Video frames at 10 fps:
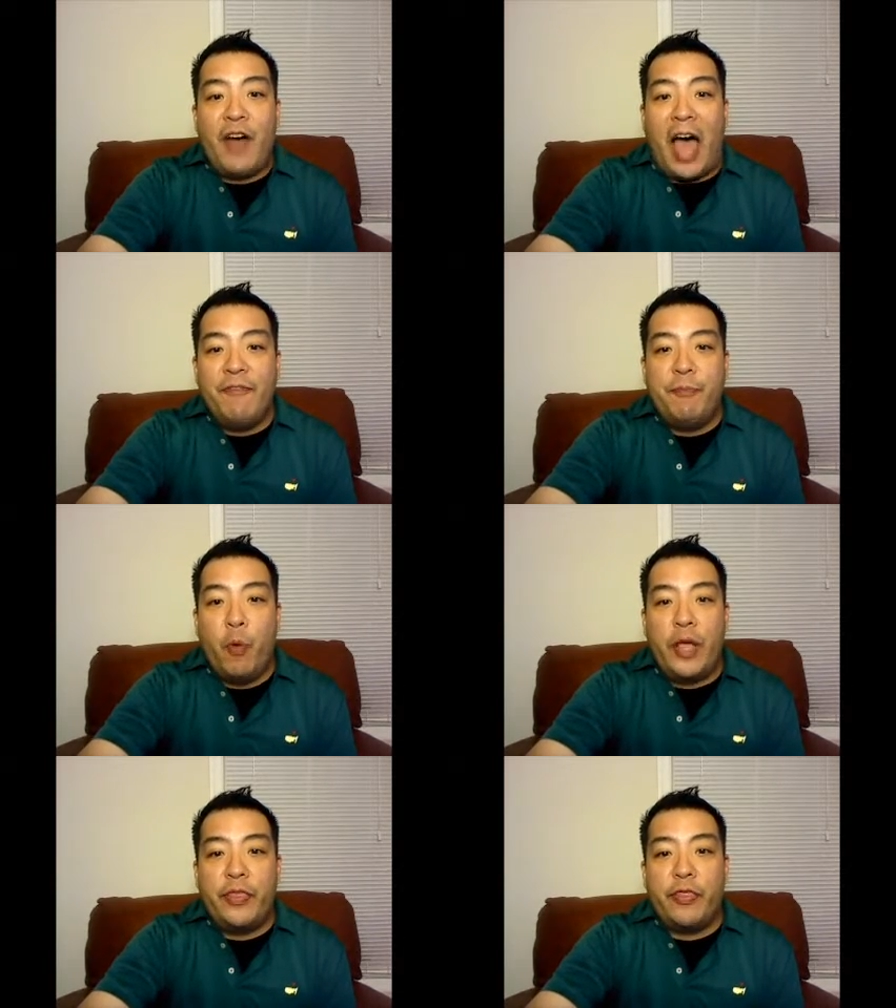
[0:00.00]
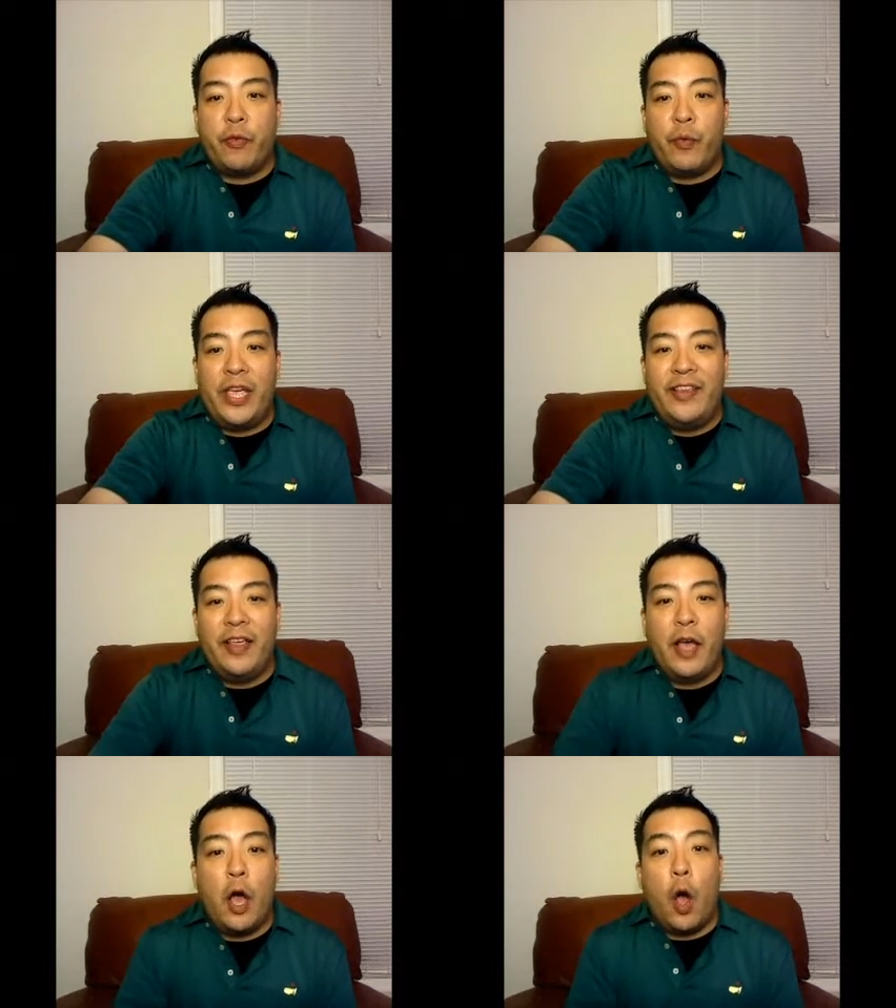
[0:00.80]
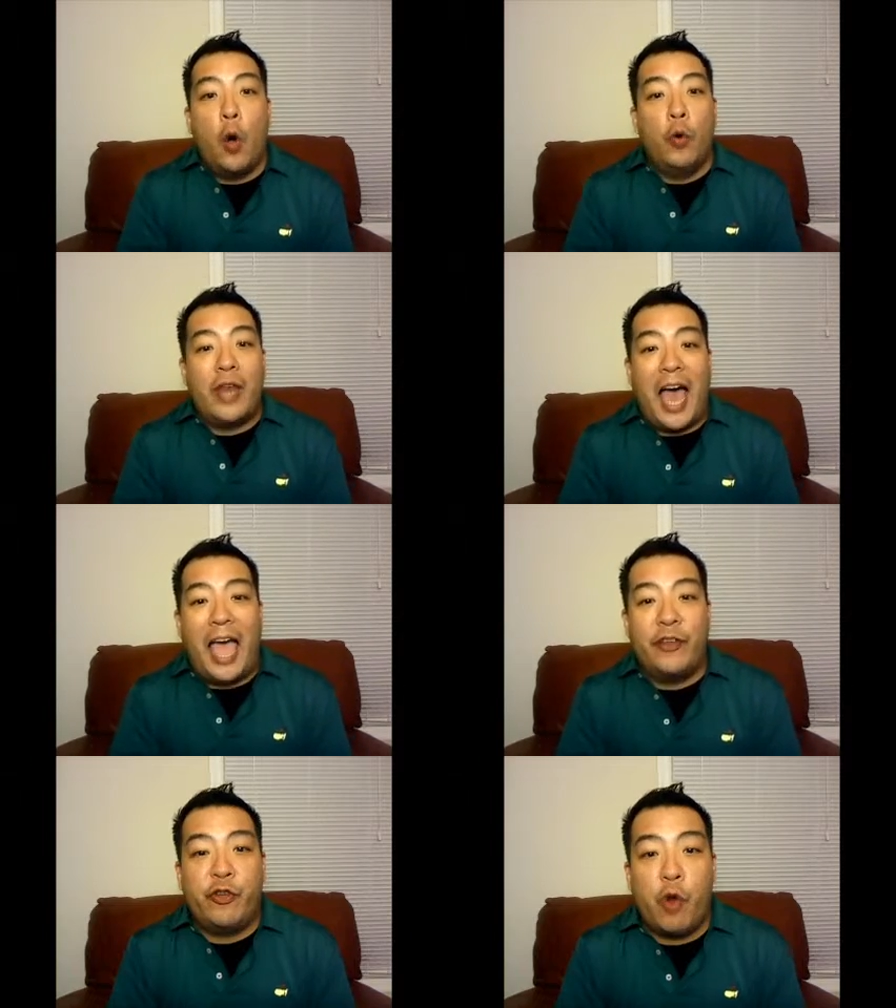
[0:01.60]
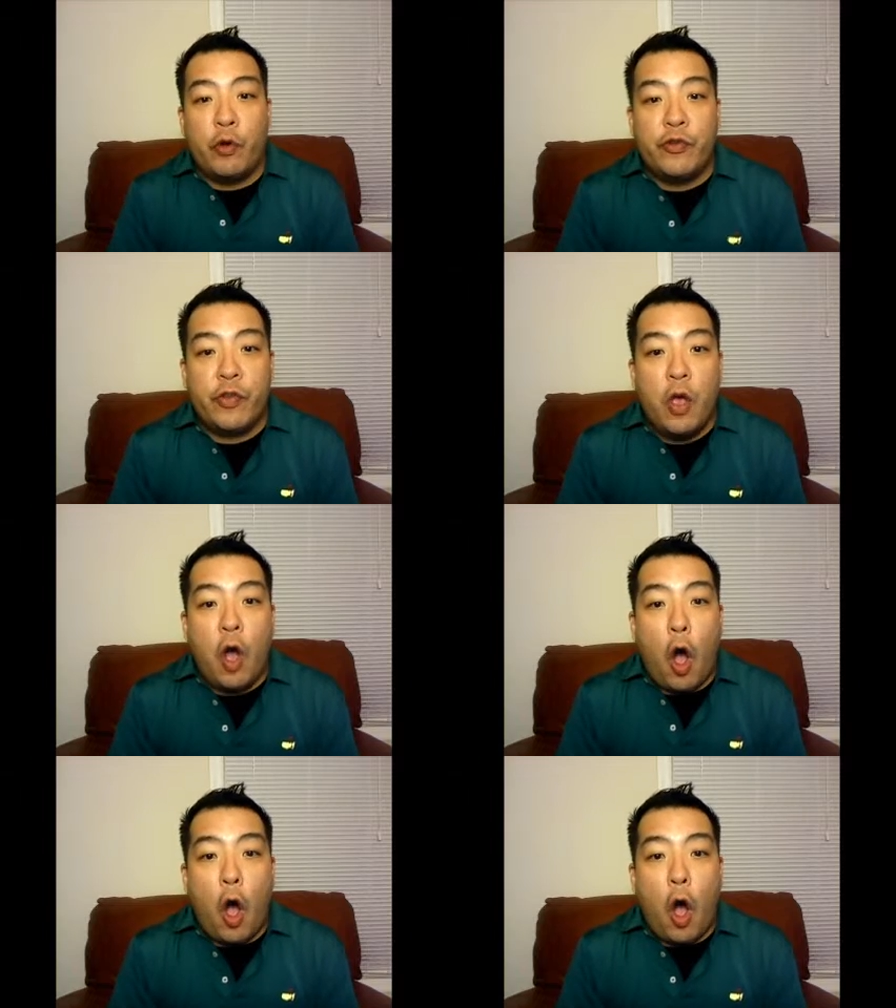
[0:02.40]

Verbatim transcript: 5.309 strokes